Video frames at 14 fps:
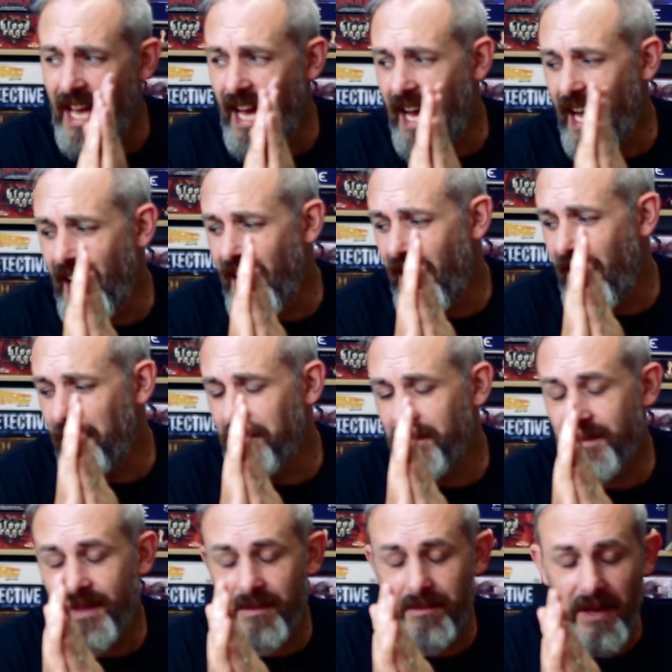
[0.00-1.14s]

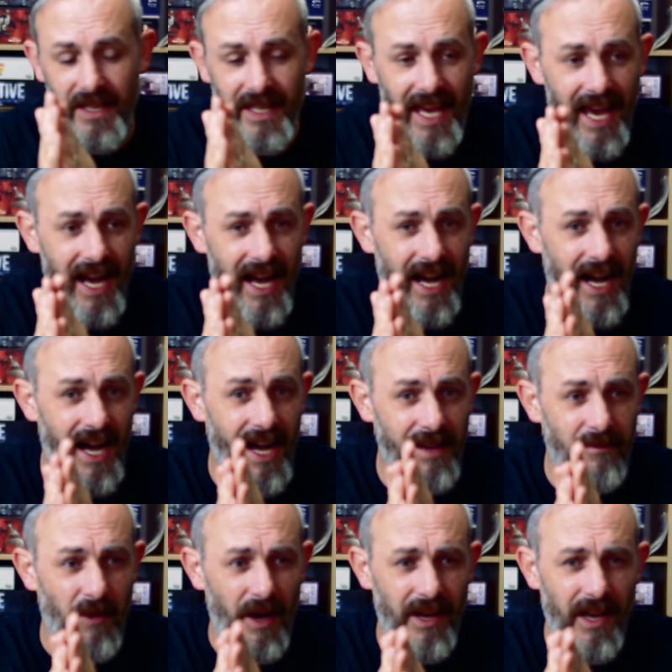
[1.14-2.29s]
But yeah, I
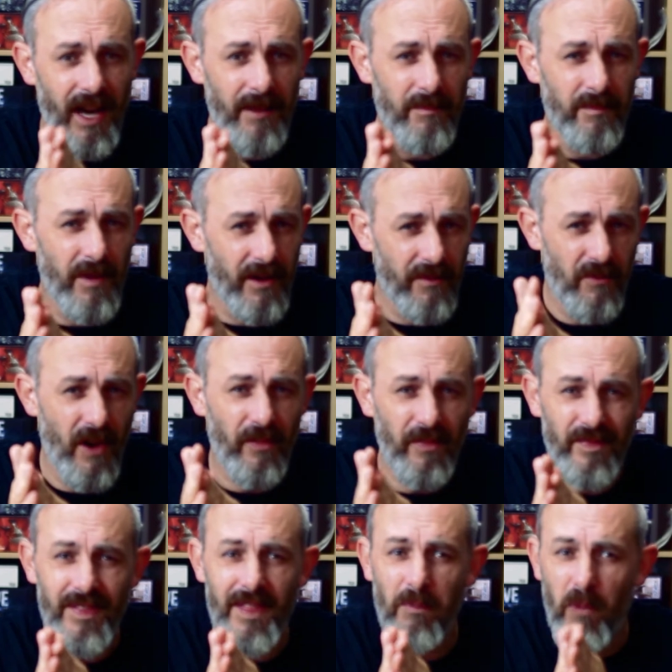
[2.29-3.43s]

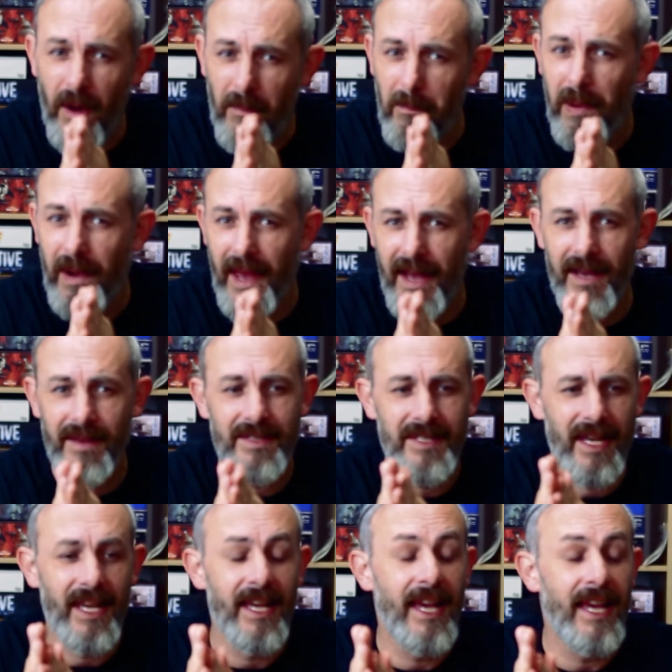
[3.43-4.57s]
off the one play I
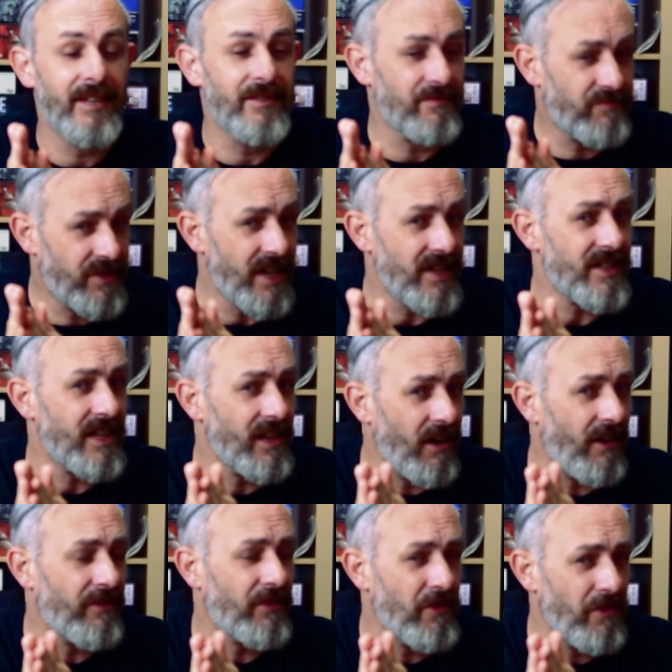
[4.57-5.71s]
say, it does a
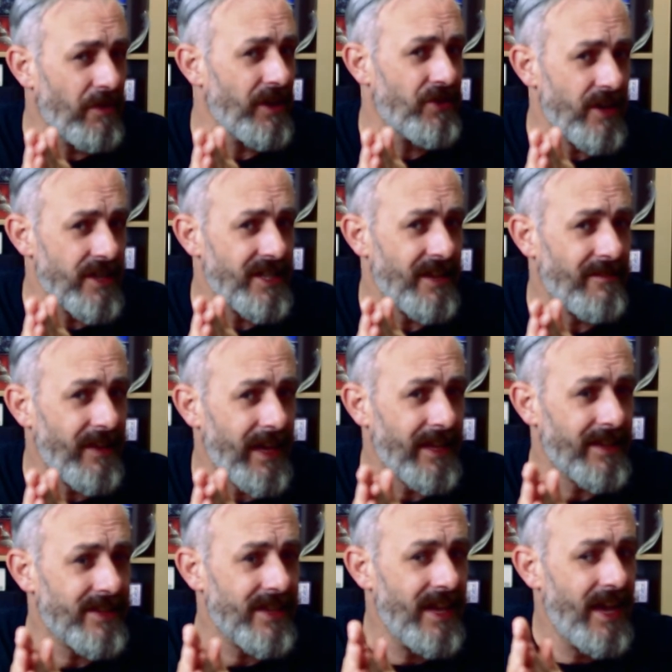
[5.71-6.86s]
lot of cool, interesting
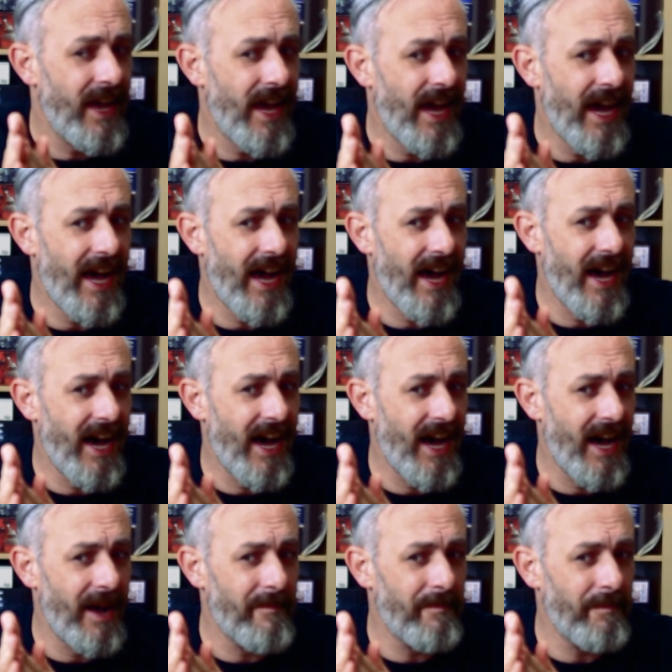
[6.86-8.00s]
things.
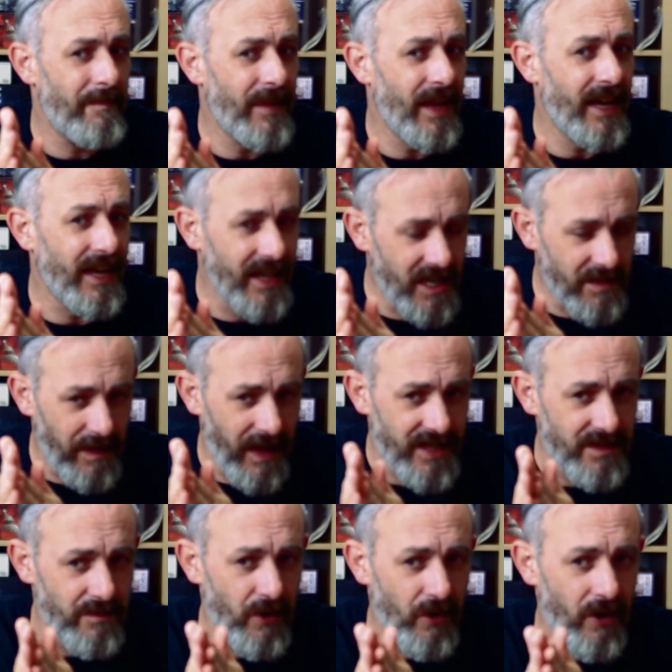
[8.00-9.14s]
And I need to play it
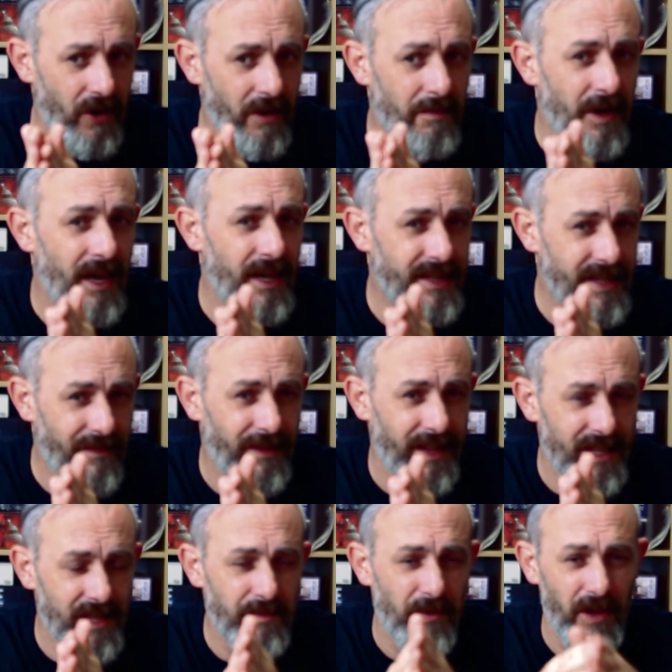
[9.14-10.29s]
some more, but I definitely
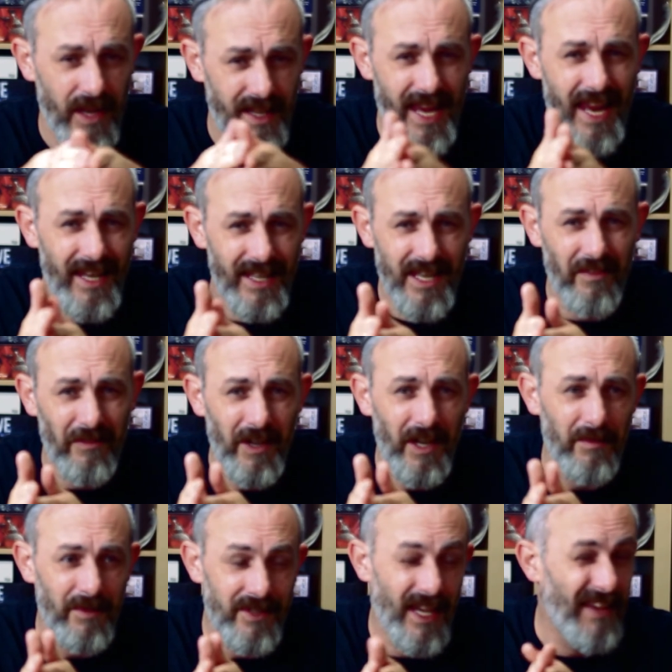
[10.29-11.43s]
at this point, again, another one
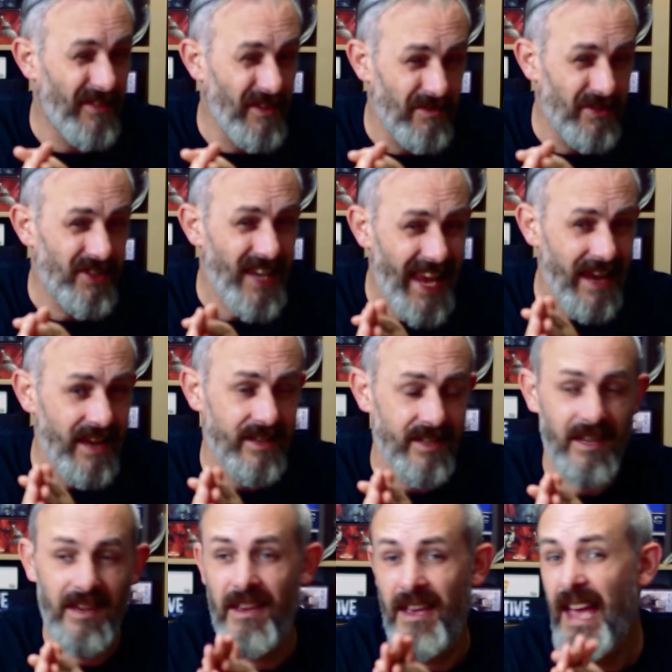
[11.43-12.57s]
I would say, if you see
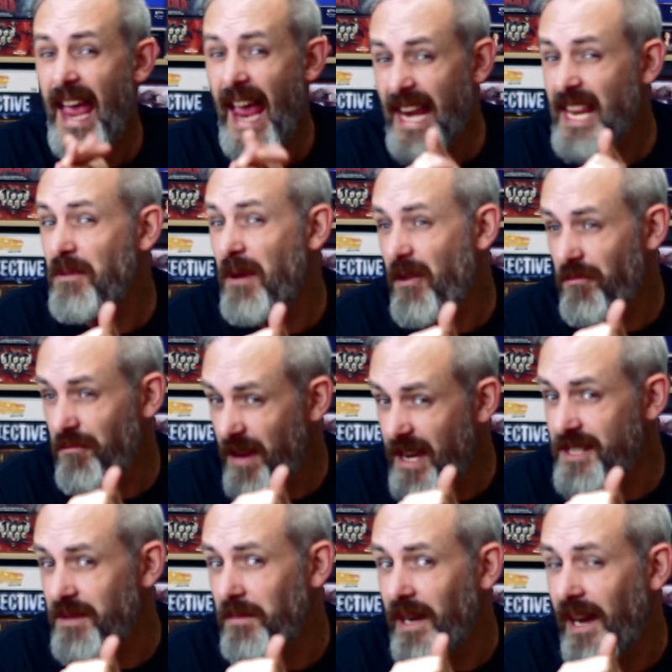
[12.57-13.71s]
it anywhere
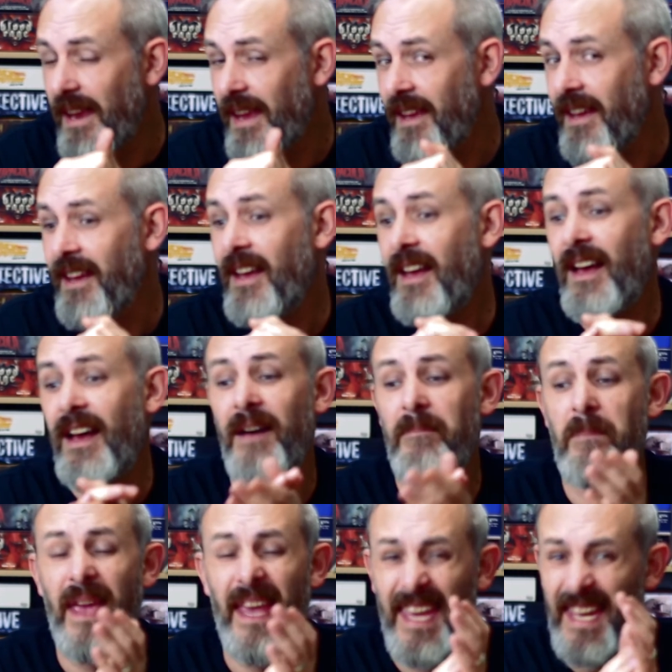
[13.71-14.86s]
reasonably,
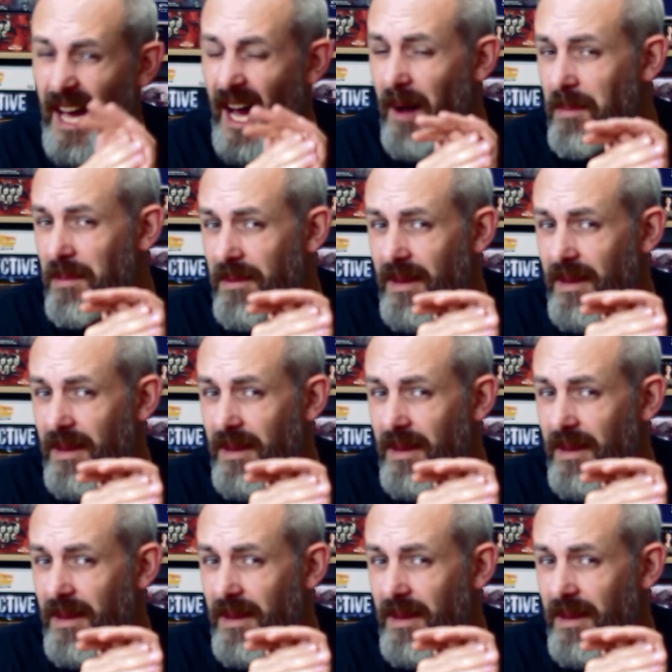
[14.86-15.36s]
pick it up.